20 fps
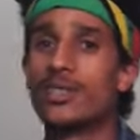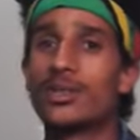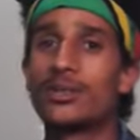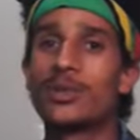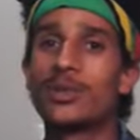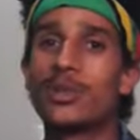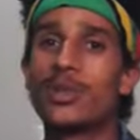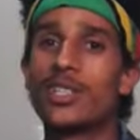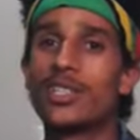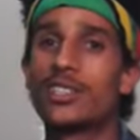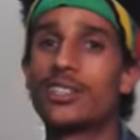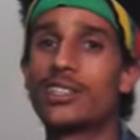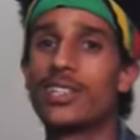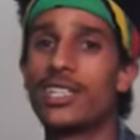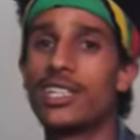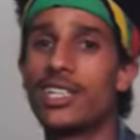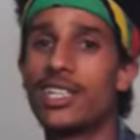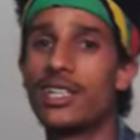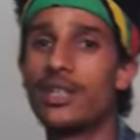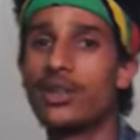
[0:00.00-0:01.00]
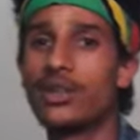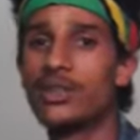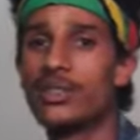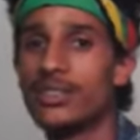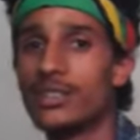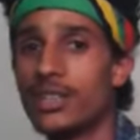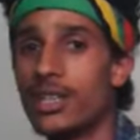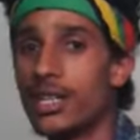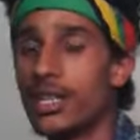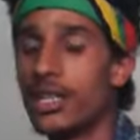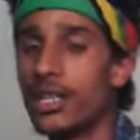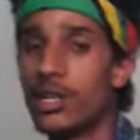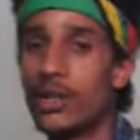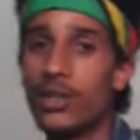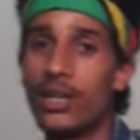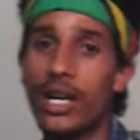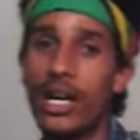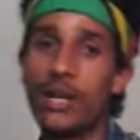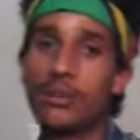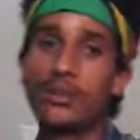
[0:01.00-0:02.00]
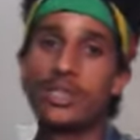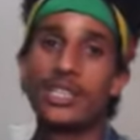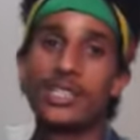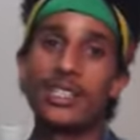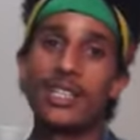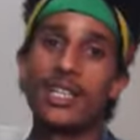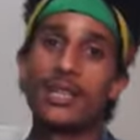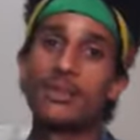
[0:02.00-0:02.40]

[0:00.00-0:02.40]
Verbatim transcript: Stop creating keto. You know, I'm just